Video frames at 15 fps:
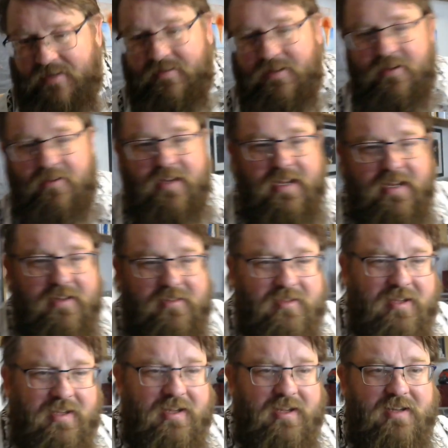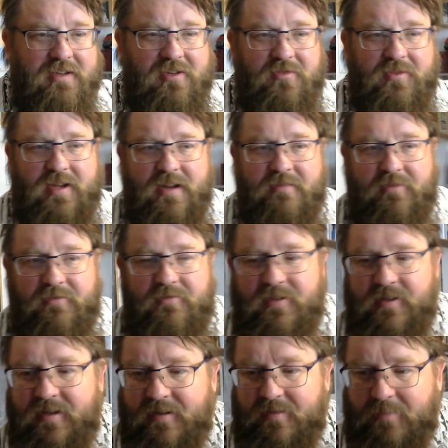with you guys, just for
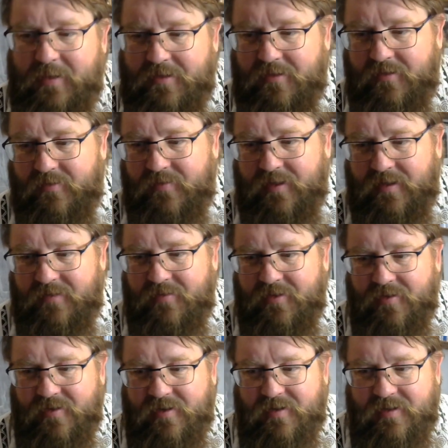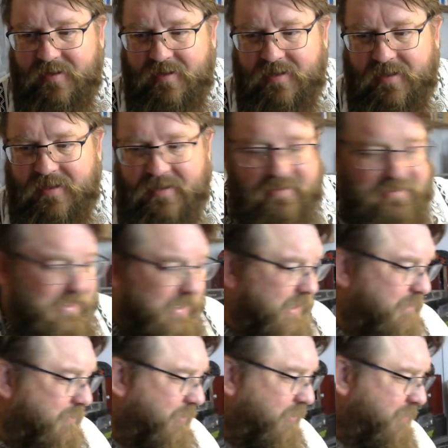fun, pictures of all of your
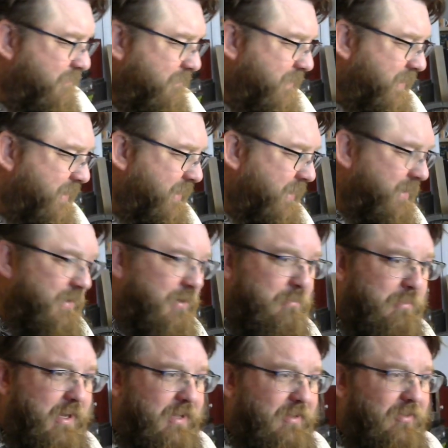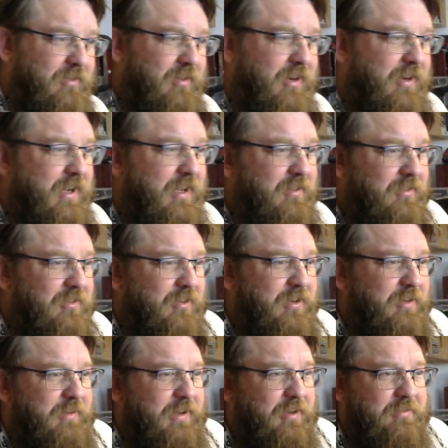animals, your pets. All right. So,
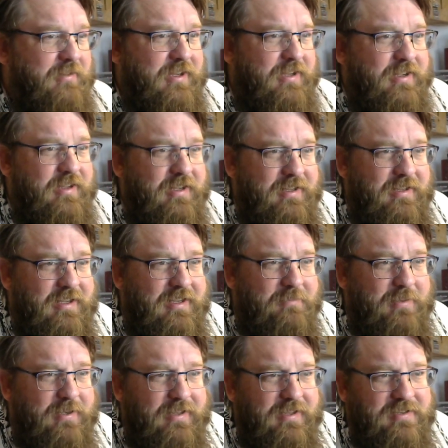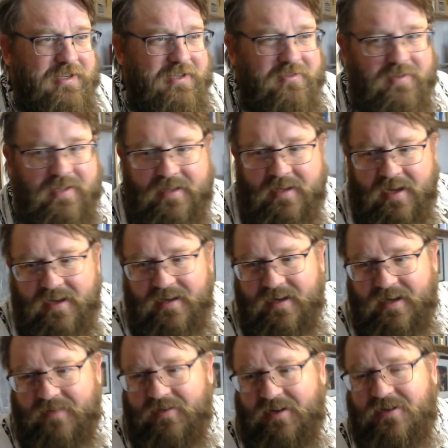here we go. We're good. I apologize for that.
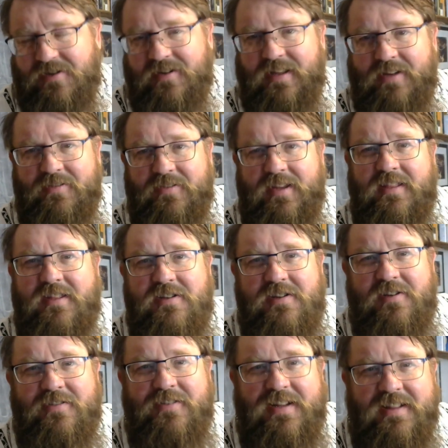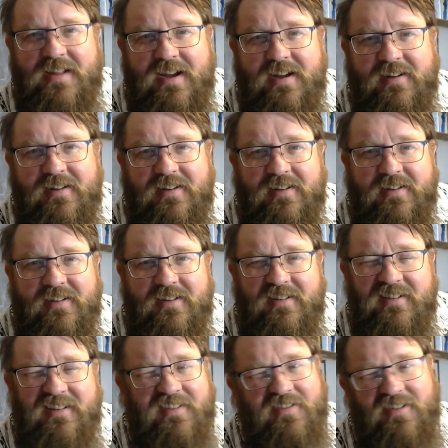Not even a joke. That was like the joke right there.
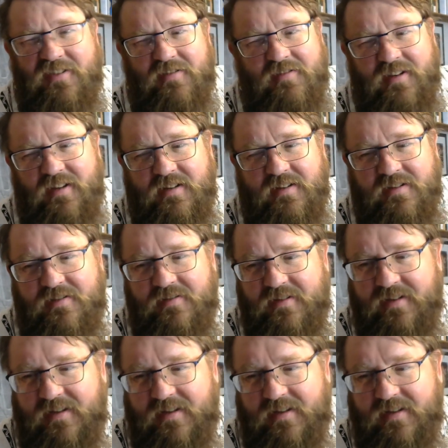That wasn't really the joke.